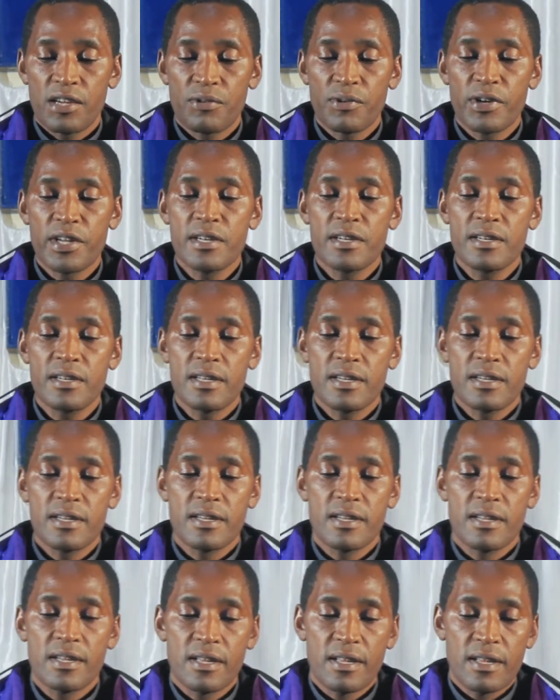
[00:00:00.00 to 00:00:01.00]
when
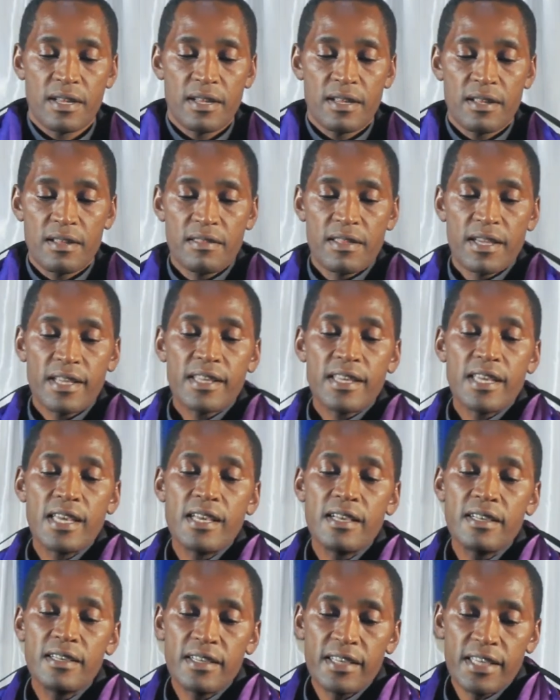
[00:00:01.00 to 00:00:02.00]
the
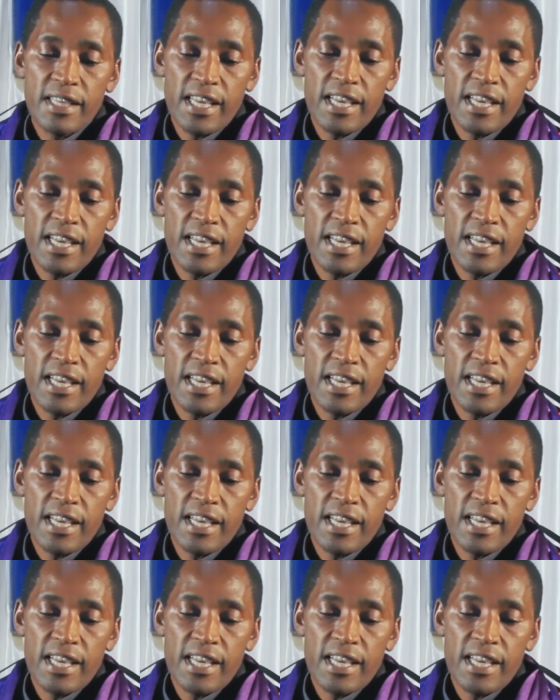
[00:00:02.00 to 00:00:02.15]
king